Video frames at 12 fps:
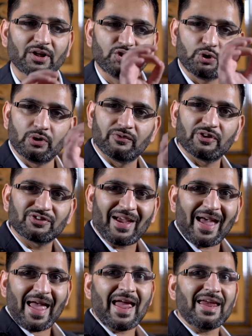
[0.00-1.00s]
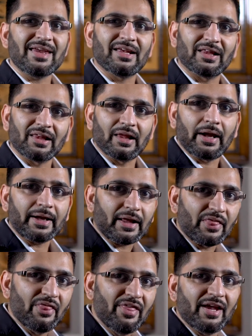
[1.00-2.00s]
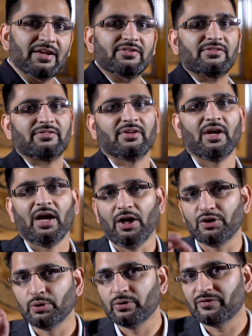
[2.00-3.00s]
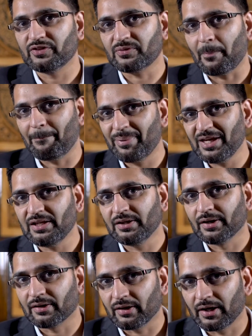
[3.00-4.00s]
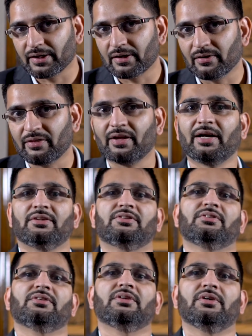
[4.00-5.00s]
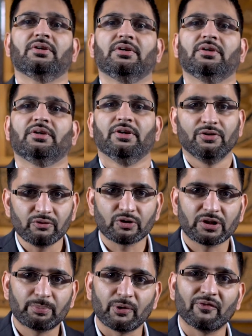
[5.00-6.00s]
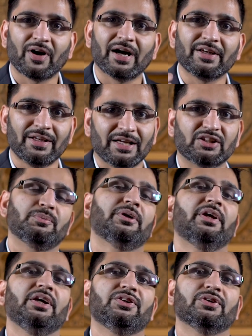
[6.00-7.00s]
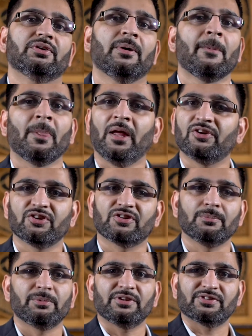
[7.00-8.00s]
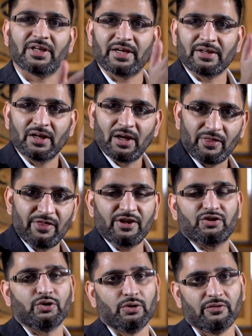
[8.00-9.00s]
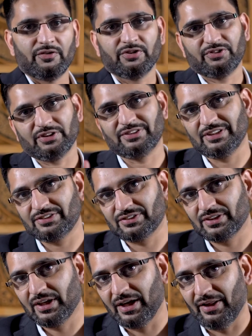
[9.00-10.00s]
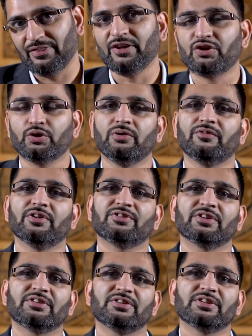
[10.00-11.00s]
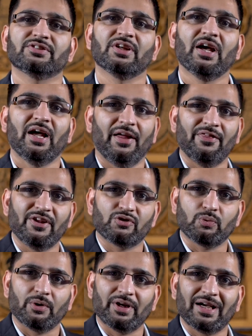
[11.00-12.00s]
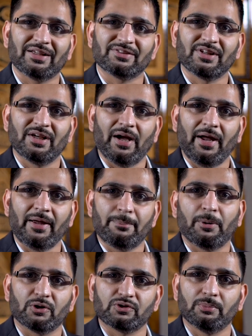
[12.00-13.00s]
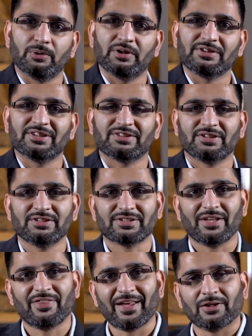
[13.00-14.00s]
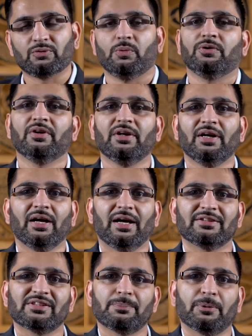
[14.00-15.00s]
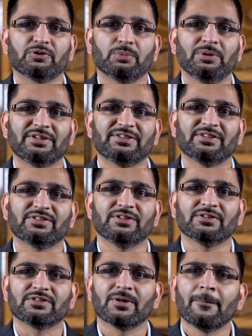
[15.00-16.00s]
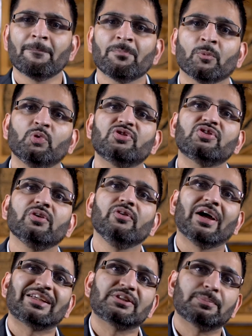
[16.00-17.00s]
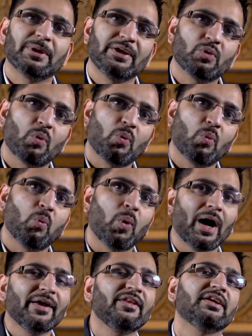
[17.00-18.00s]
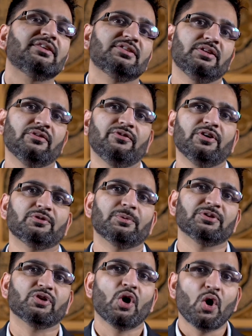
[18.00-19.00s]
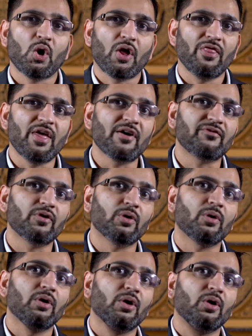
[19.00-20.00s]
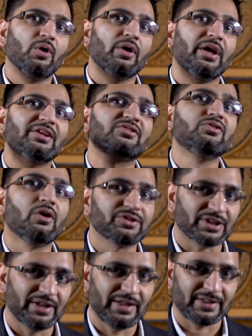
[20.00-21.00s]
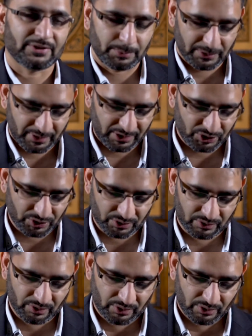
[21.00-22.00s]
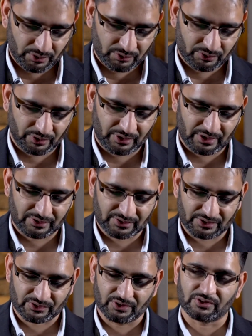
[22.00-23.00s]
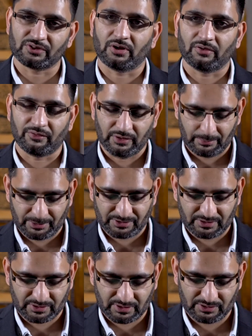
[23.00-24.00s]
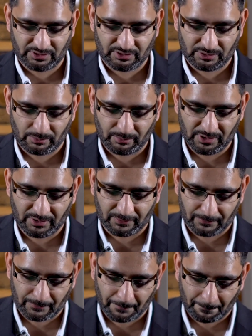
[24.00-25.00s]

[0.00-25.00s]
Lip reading: is universe A like this and universe B like that? It doesn't provide an explanation. It's just simply saying this universe exists and this universe exists, and this one has a possible existence and that one has a possible existence. We've still not explained why they exist in the first place. Therefore, it's not an explanation to the existence of limited contingent beings.